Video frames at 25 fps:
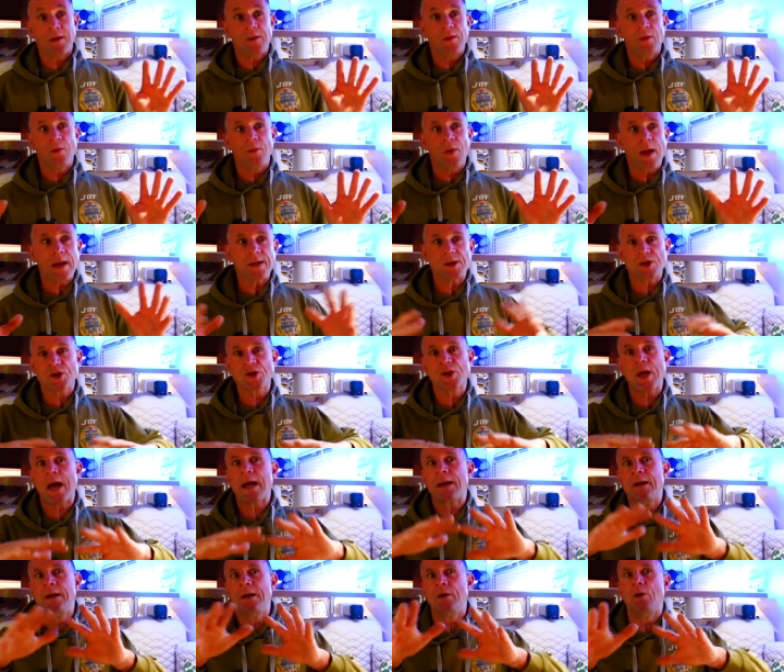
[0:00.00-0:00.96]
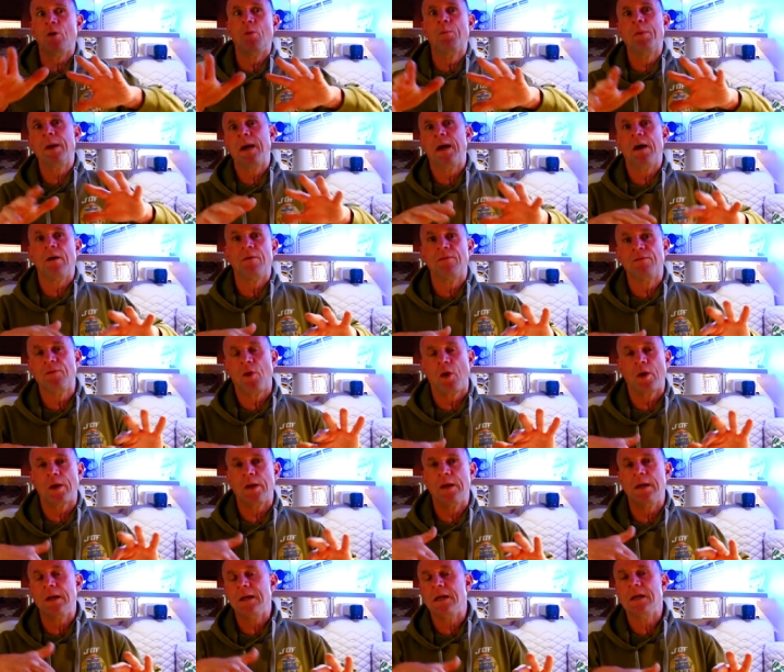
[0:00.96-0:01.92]
that's that little bit of
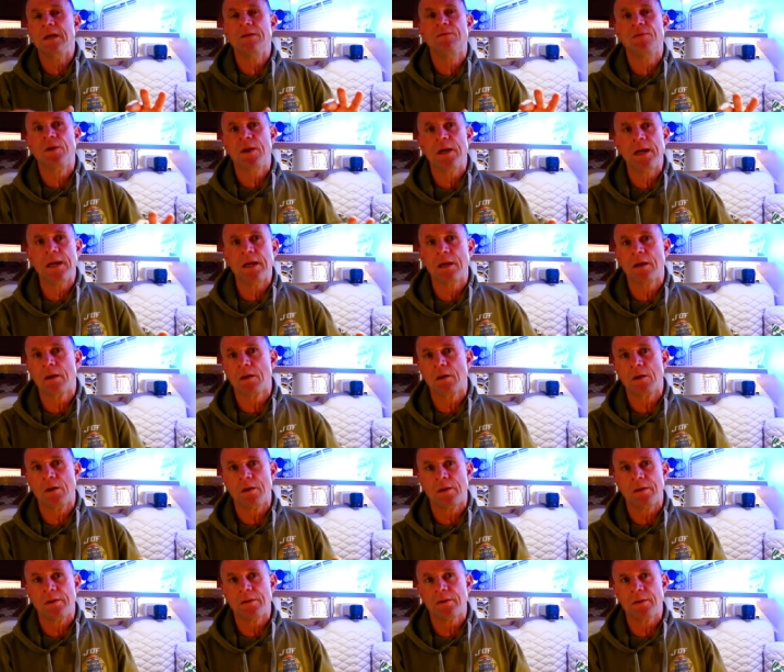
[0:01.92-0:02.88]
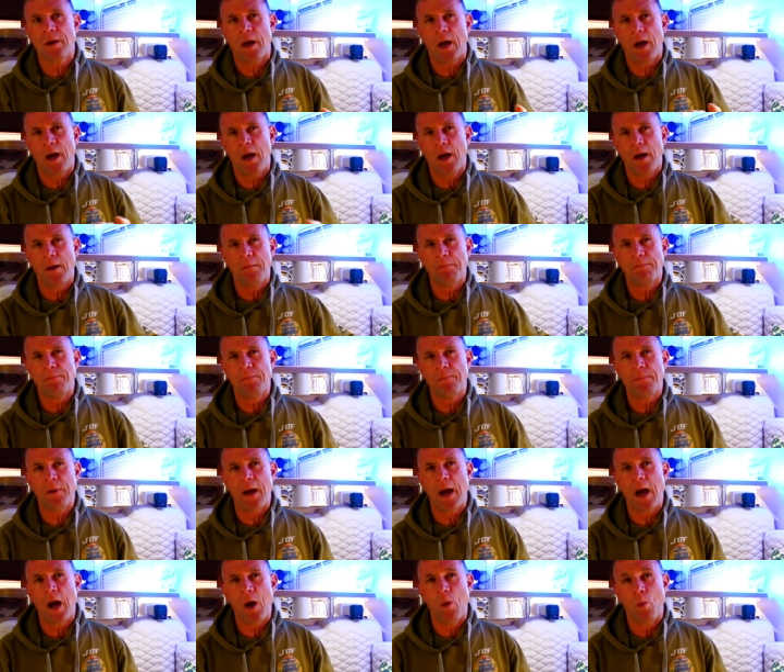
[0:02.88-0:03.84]
like leaving England.
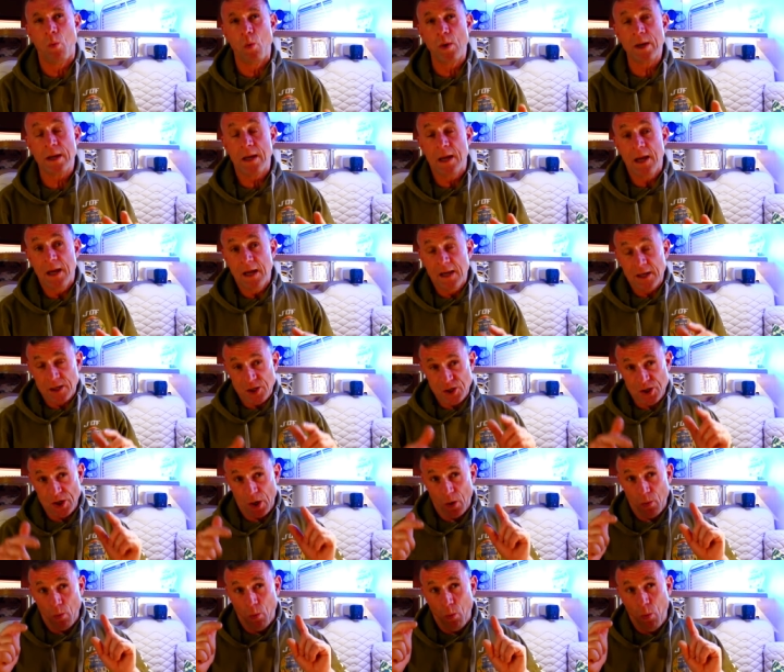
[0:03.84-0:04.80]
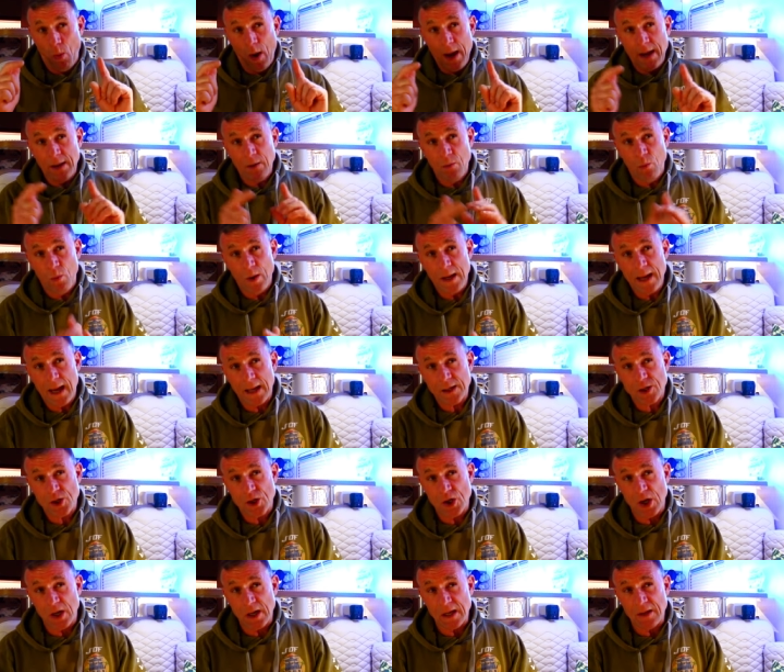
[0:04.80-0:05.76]
Um, we so when we
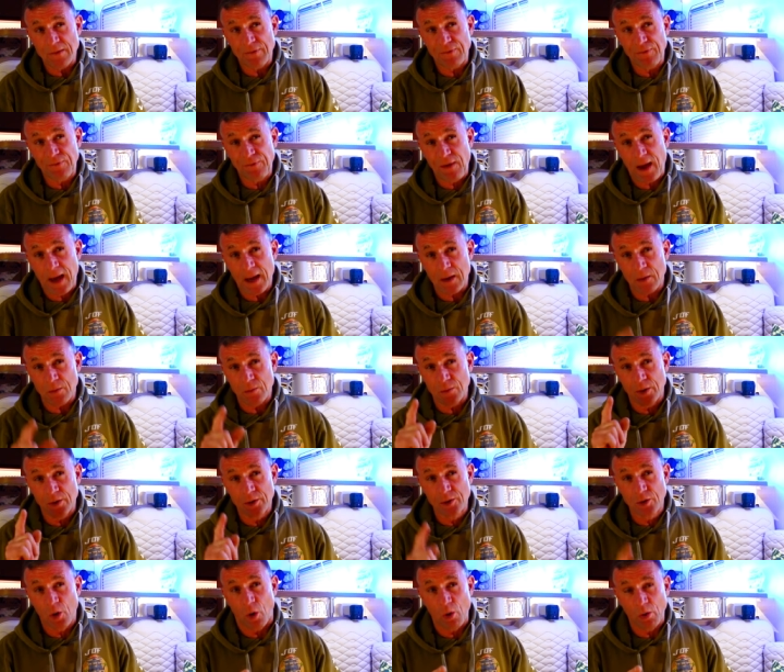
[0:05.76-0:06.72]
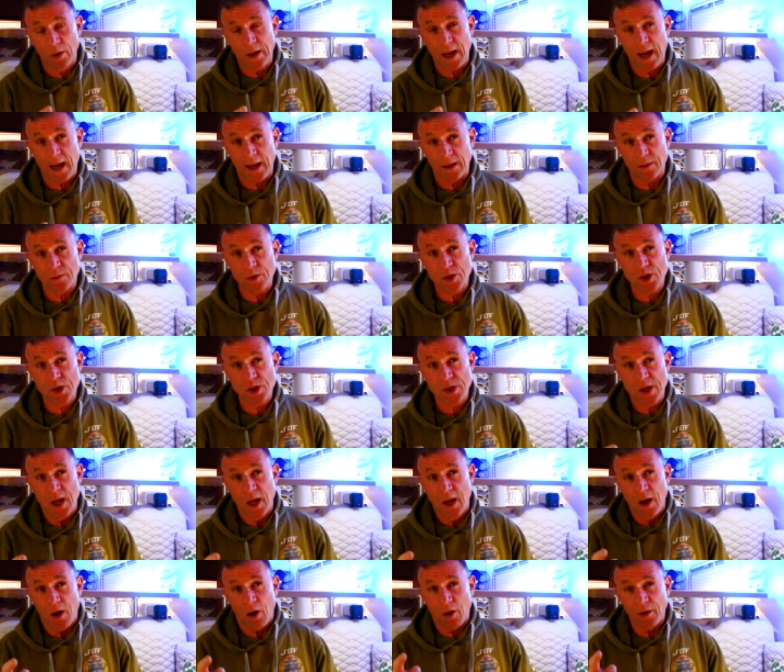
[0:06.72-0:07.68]
actually found the doghouse,
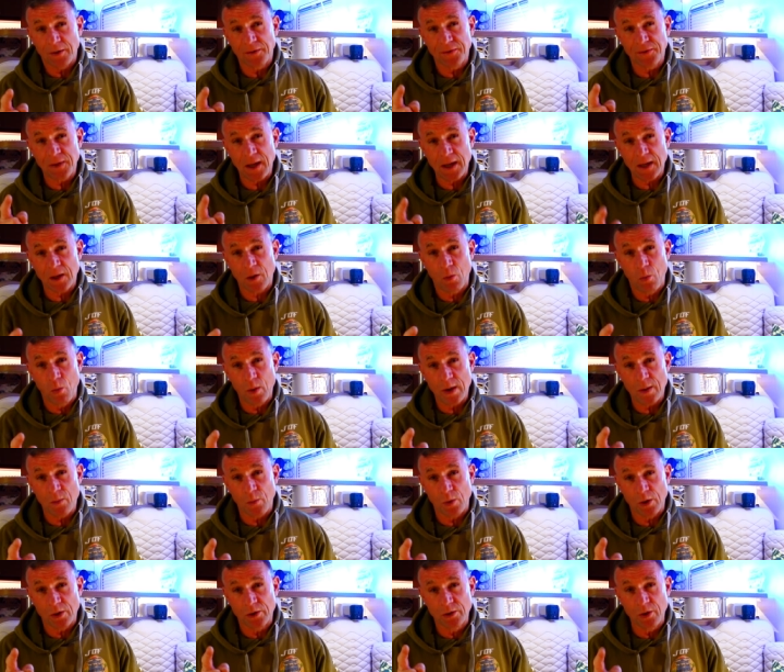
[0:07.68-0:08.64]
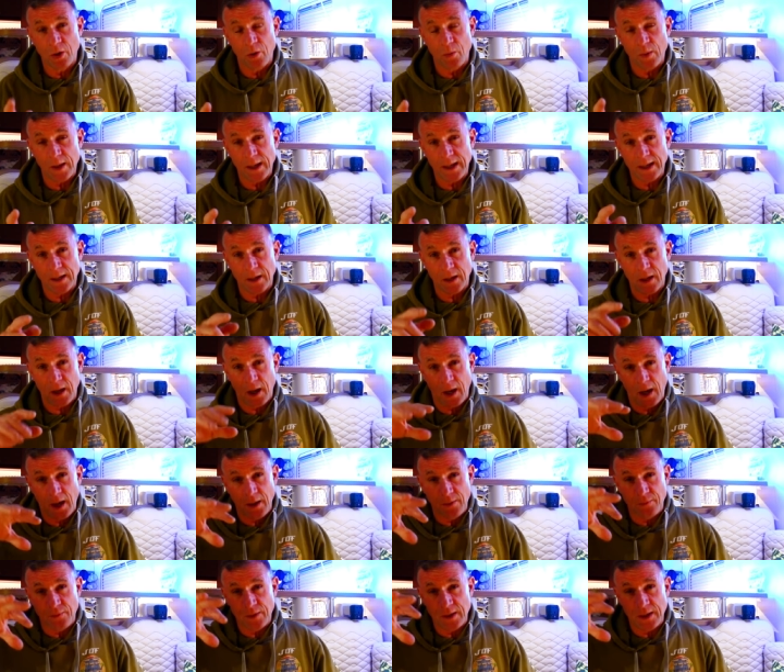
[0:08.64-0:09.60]
I think we were doing
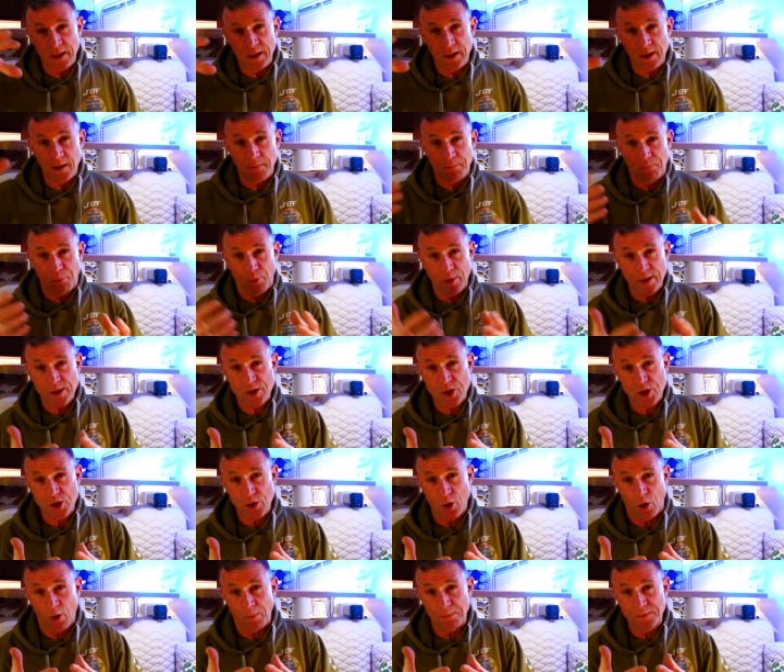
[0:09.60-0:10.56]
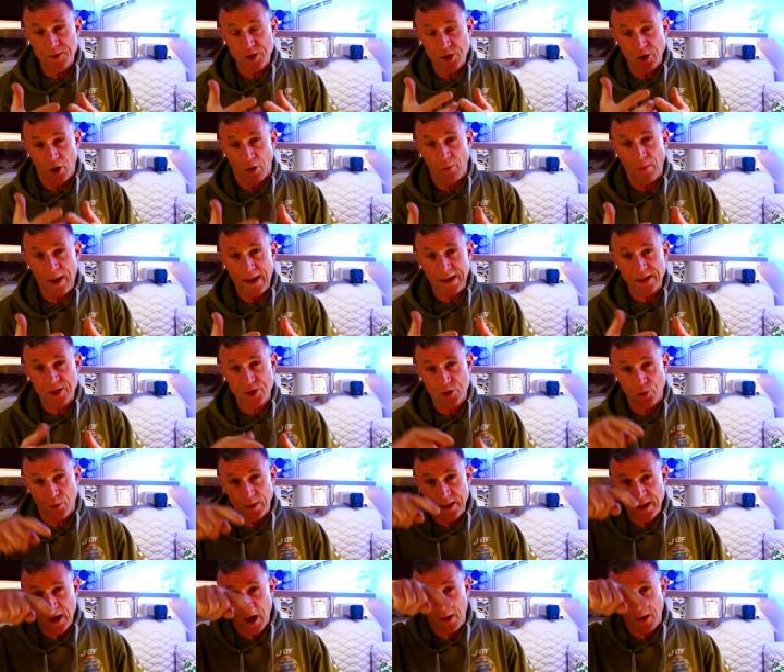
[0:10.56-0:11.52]
the Brit Stops directory